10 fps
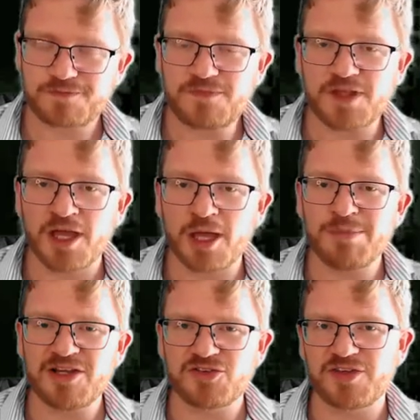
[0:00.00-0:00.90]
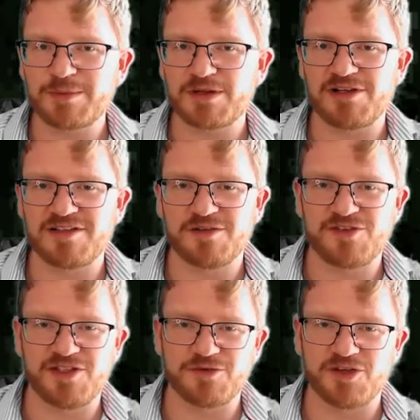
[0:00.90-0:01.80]
But let's just think about the
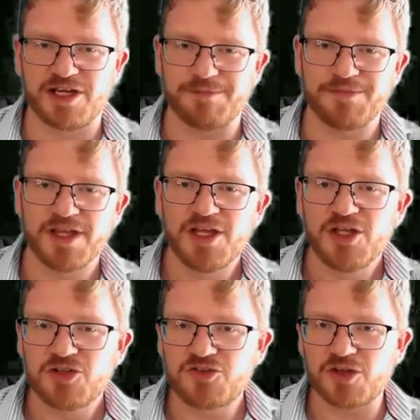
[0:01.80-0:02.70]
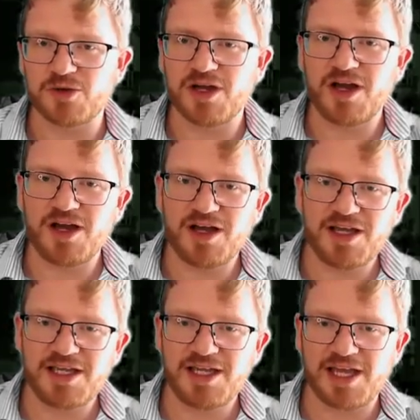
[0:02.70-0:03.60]
relativity of time. So,
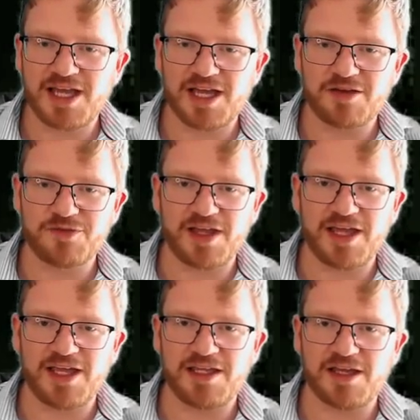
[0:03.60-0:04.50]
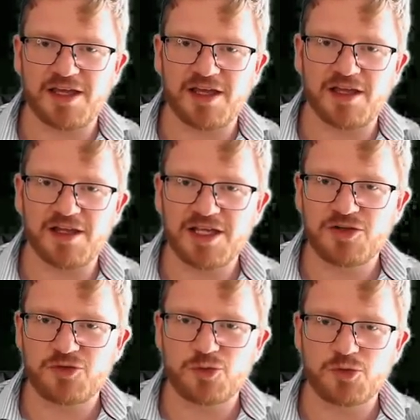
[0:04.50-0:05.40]
I have a light
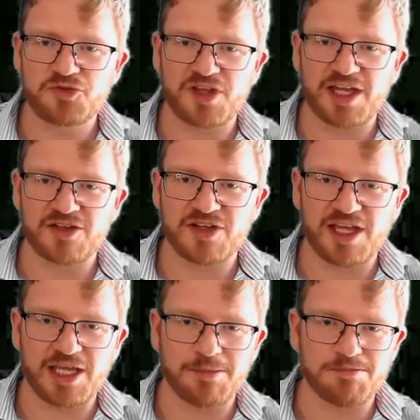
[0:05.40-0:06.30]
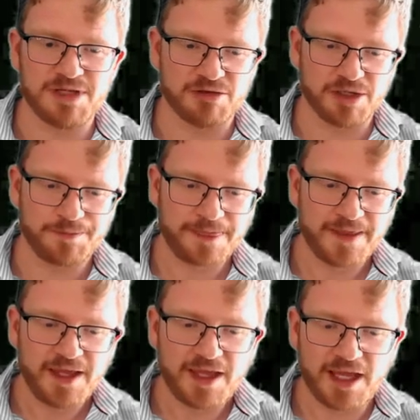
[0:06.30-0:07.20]
source and a mirror.
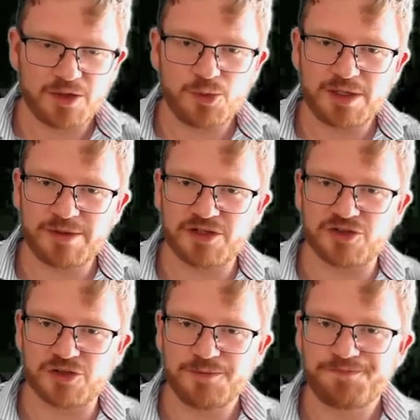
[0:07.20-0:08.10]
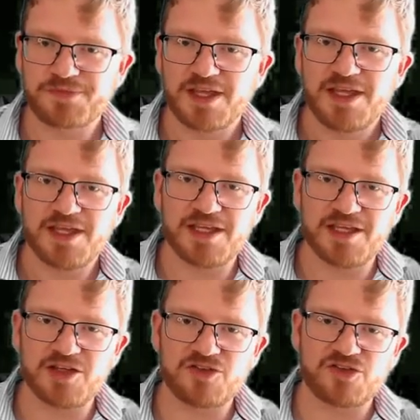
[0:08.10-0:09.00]
And what I'm going to do
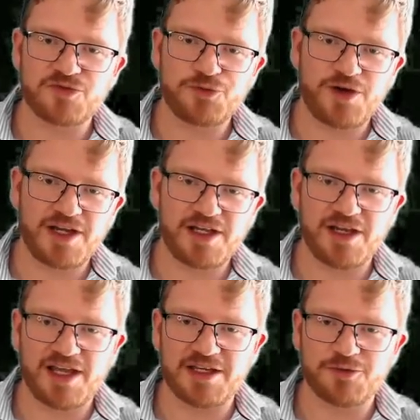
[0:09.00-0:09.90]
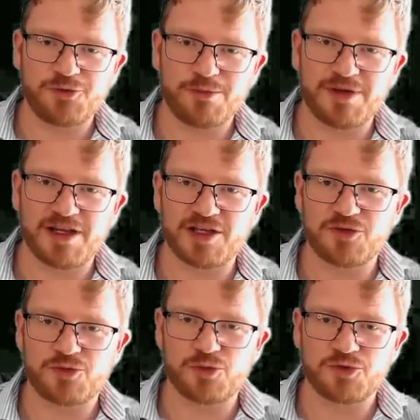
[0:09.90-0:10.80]
is fire light from my light
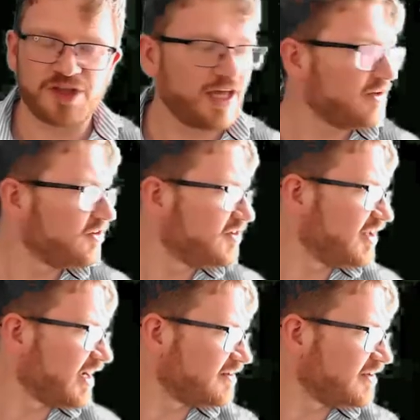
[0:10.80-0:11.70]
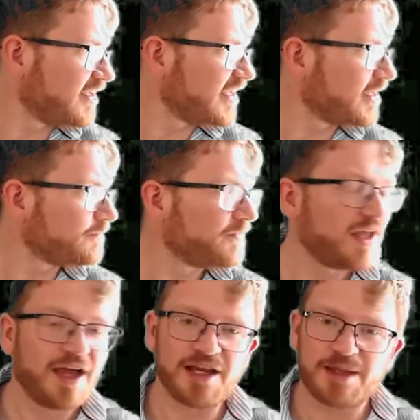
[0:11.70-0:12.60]
source and detect it again.
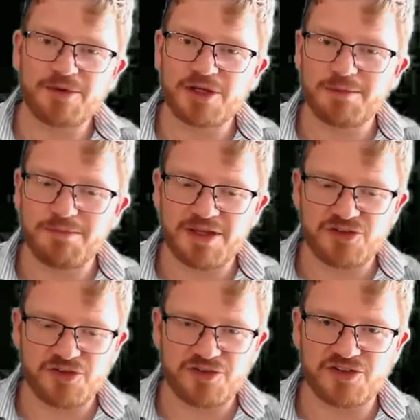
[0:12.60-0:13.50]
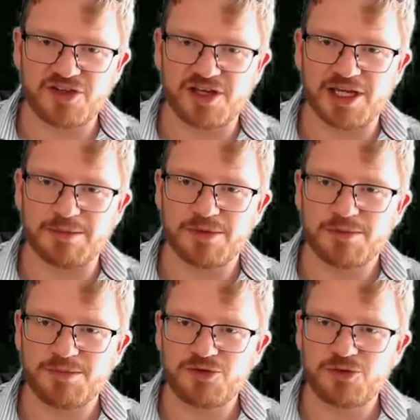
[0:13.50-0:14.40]
And I'm going to measure the time
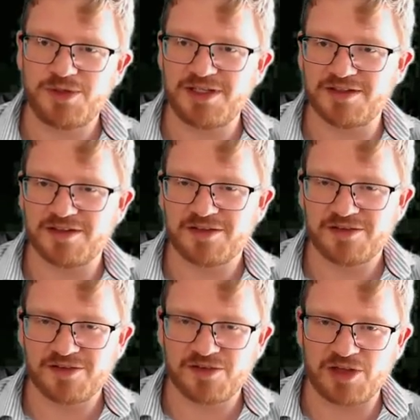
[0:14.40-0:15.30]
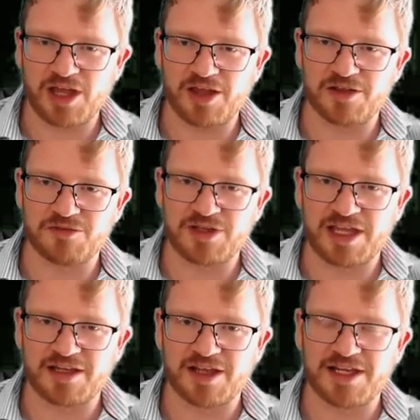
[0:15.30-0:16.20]
between
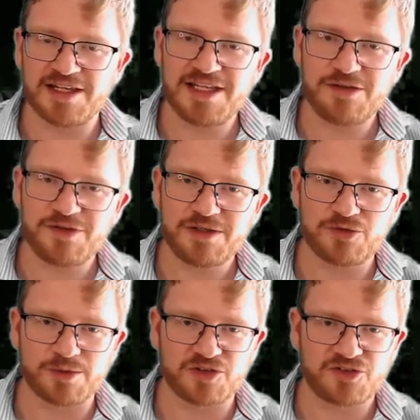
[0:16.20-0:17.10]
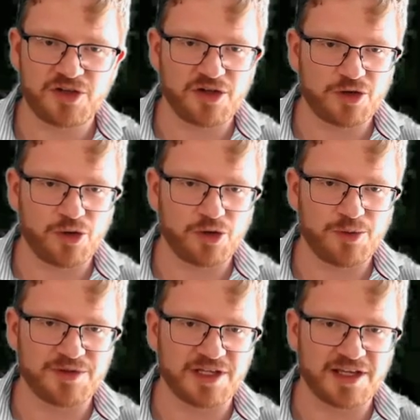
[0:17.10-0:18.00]
that light leaving. So I'm going to start a clock
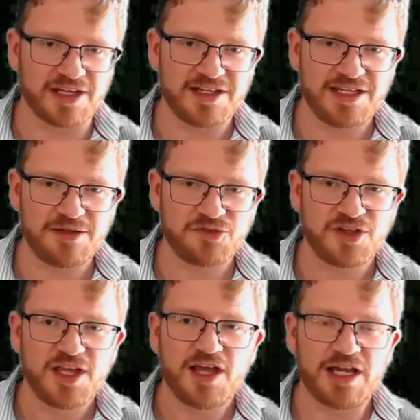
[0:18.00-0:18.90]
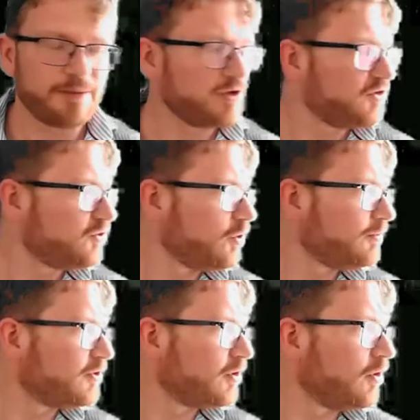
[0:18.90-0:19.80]
when the light leaves, and I'm going to stop
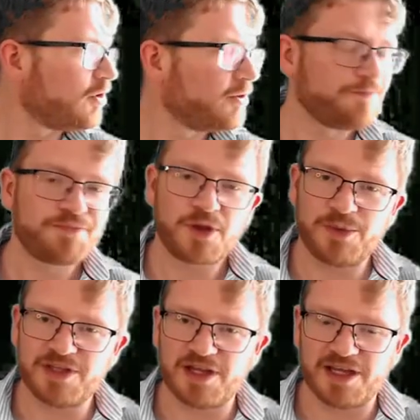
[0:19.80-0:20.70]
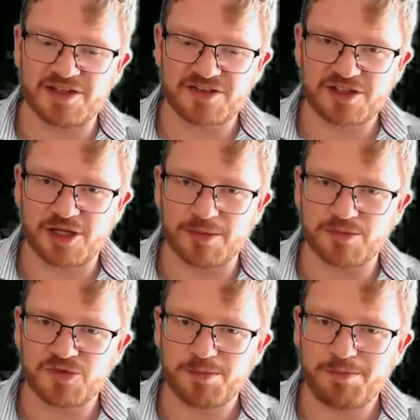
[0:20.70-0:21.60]
the clock when the light
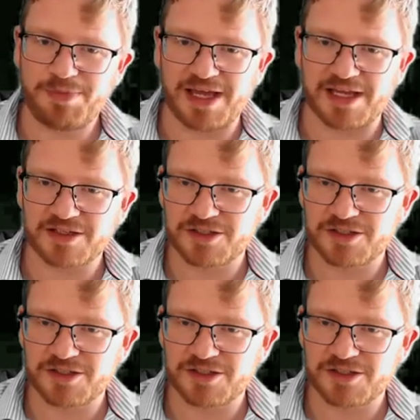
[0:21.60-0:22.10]
comes back.